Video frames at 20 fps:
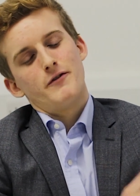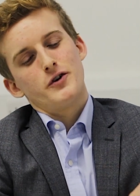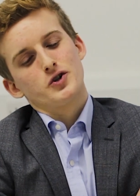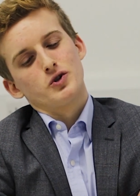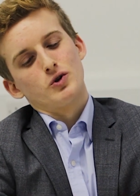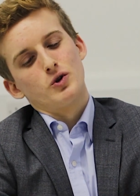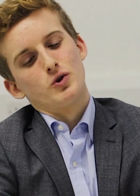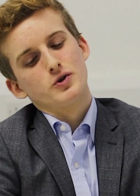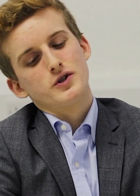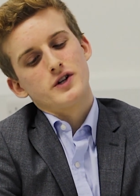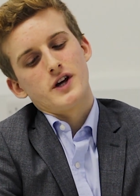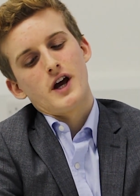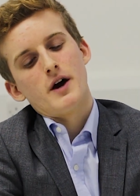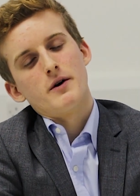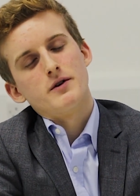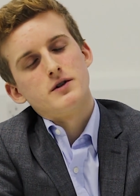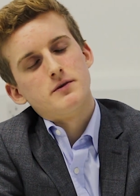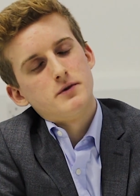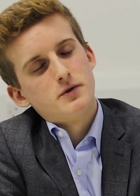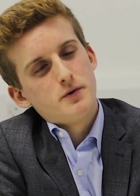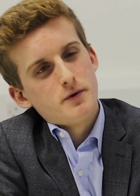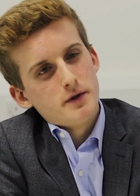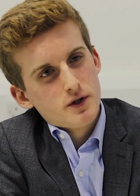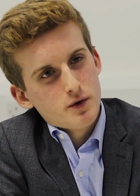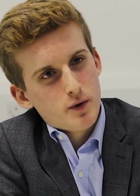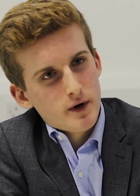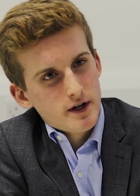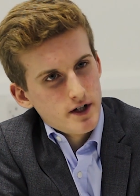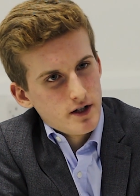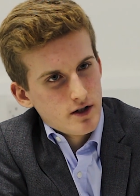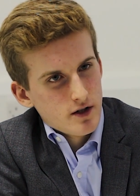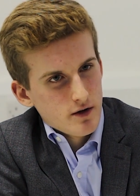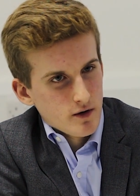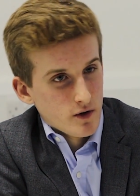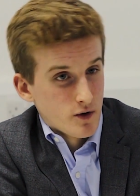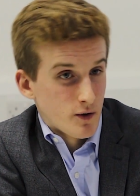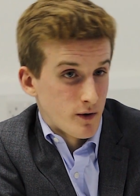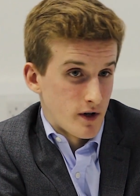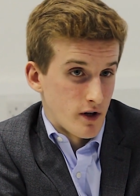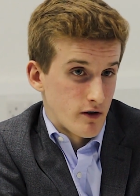Official haunting hours are between 22
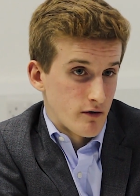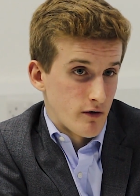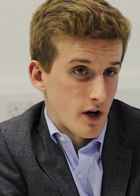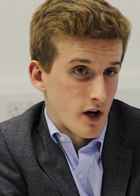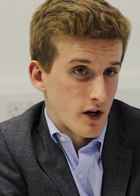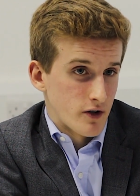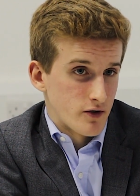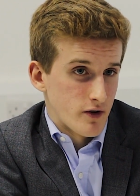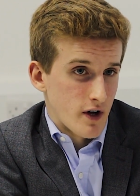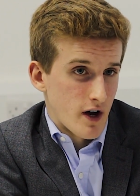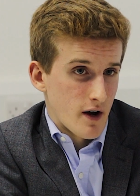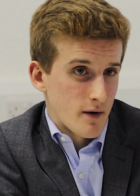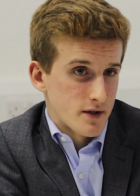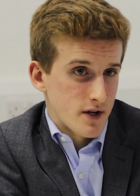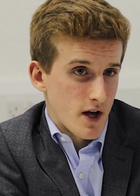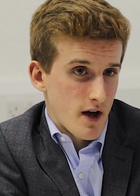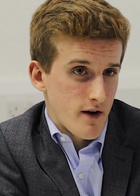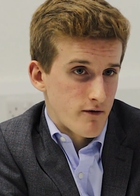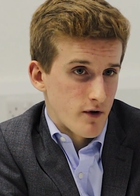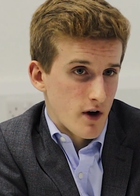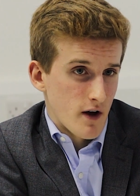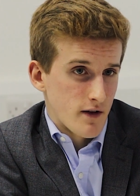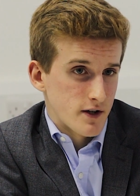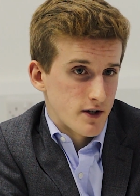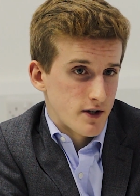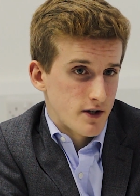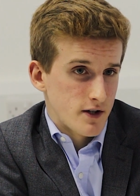and 2300 hours every other